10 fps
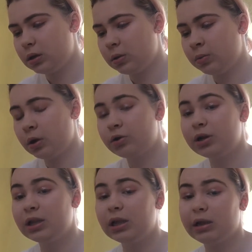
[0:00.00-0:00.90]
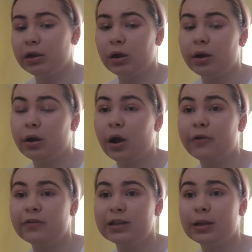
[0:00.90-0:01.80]
I'm currently half
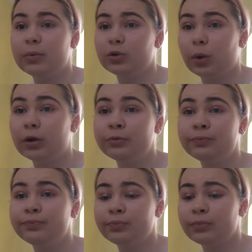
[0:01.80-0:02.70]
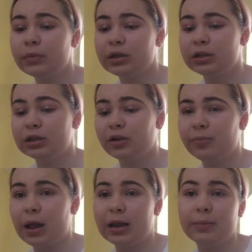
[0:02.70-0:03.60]
asleep as well, since I've
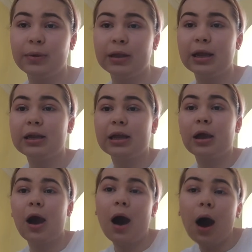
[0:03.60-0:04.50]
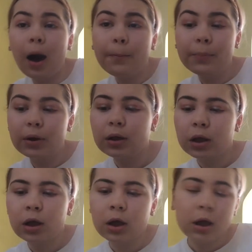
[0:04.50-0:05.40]
barely been getting up
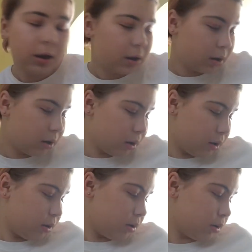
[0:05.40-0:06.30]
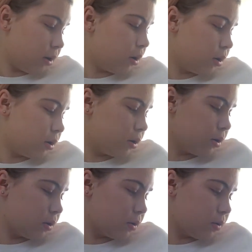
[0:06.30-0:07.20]
in
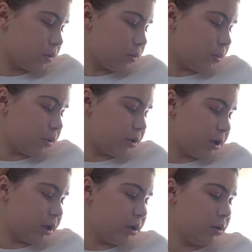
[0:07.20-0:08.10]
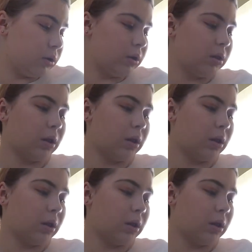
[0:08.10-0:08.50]
quarantine,